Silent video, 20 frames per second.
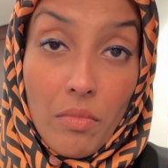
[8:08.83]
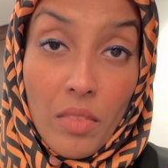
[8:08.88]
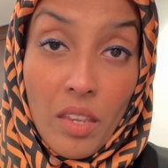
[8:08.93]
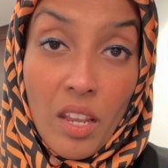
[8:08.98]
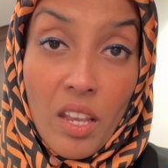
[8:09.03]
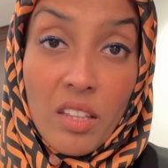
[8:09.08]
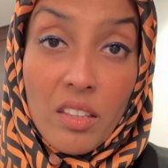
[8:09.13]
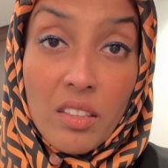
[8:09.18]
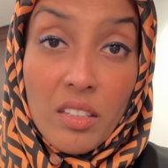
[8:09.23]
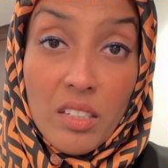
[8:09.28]

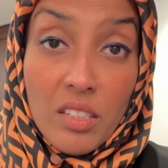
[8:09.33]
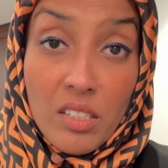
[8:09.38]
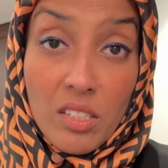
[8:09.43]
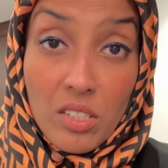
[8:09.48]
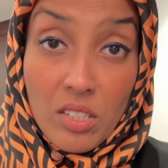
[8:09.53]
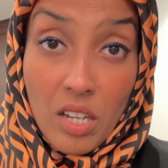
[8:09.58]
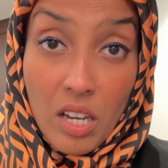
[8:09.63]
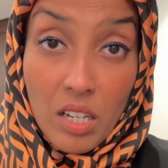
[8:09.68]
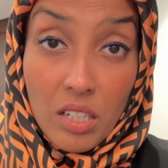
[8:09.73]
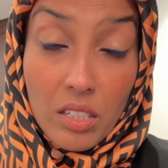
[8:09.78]
And this
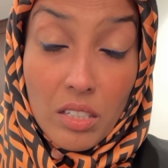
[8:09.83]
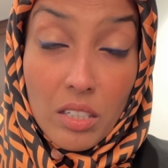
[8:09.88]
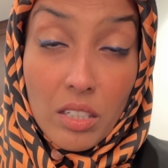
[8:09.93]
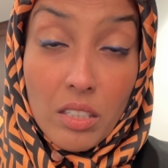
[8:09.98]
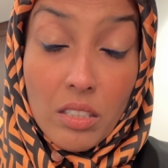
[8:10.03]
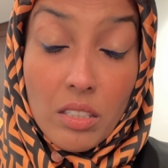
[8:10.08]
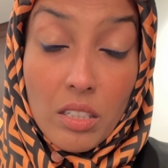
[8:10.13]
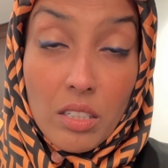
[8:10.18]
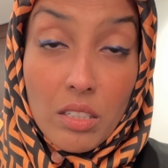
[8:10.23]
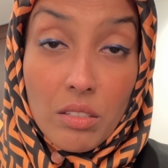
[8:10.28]

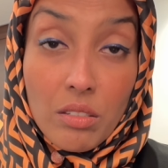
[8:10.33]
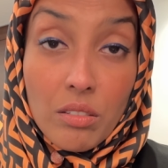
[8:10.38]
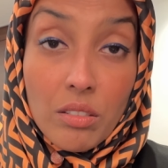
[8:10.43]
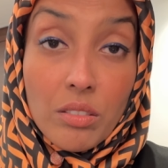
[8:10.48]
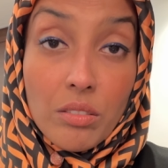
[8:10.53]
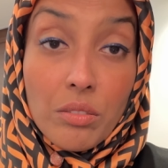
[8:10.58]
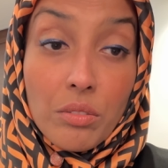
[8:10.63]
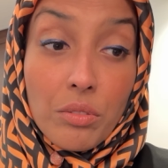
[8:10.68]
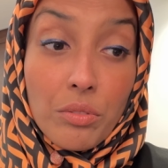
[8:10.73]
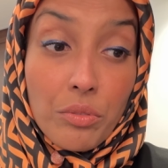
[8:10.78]
girl is going
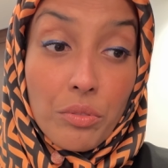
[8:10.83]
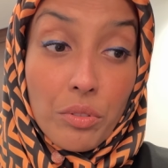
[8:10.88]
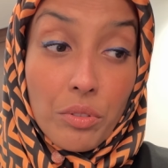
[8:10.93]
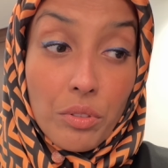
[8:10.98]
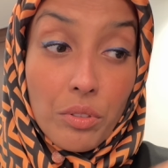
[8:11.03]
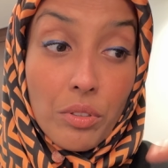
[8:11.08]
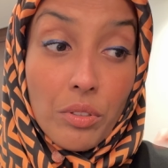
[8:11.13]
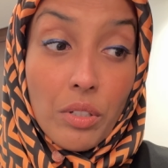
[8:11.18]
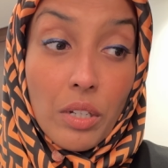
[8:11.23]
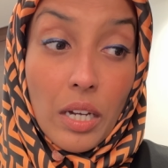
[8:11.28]
to
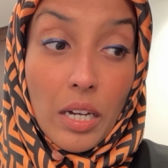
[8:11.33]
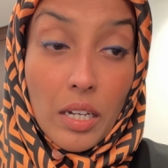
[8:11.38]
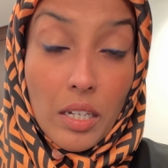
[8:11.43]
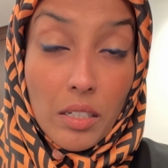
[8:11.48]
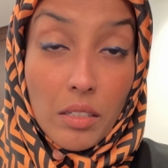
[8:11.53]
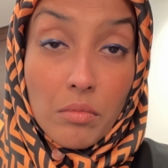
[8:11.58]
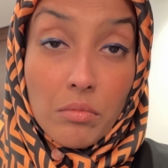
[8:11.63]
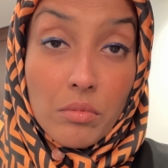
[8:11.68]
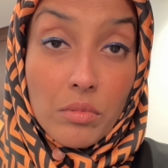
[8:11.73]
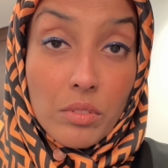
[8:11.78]
grow
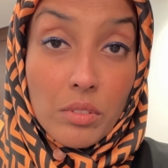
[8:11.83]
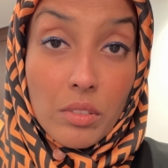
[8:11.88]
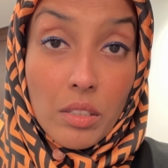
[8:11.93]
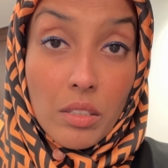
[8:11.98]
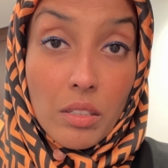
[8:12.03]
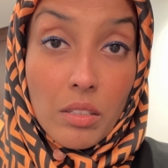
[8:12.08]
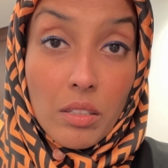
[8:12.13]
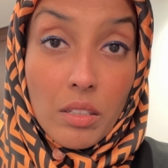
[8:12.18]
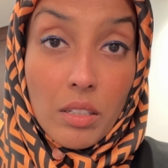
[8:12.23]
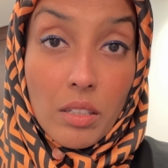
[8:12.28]
up
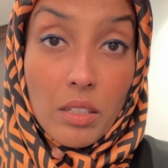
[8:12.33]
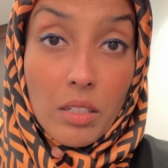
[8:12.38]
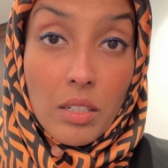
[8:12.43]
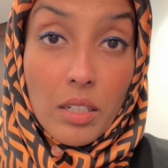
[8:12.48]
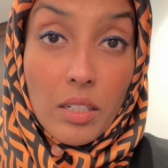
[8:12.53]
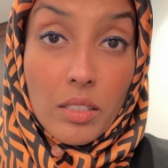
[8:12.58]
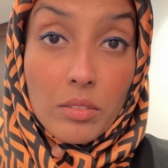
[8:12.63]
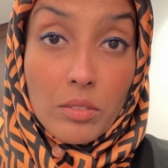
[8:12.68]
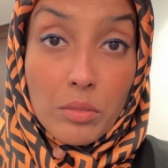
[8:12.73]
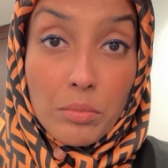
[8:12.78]

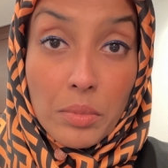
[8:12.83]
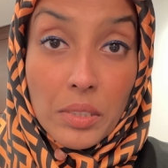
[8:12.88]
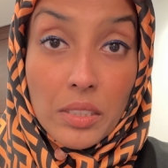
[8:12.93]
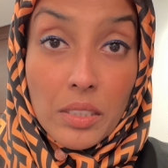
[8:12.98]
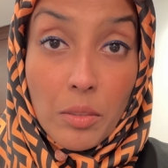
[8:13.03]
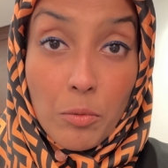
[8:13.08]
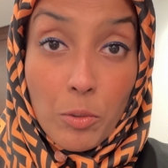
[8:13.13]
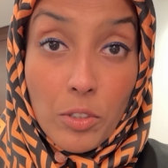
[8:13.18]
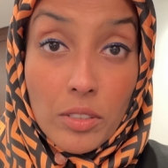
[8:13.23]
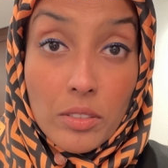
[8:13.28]
and to be
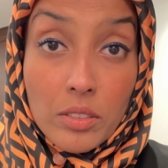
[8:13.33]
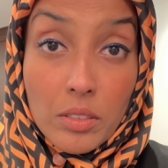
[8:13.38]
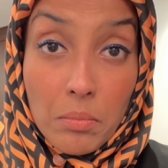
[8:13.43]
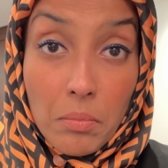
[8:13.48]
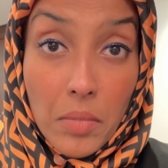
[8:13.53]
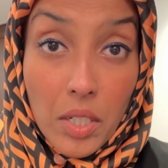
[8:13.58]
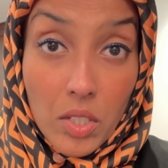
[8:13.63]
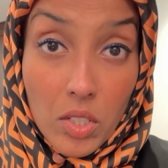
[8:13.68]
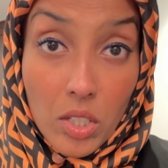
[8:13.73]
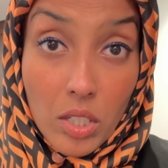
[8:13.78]
someone's
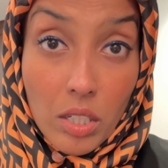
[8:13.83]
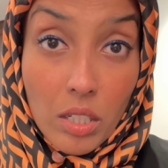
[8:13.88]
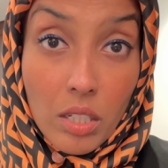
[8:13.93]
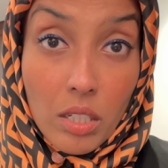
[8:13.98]
mother.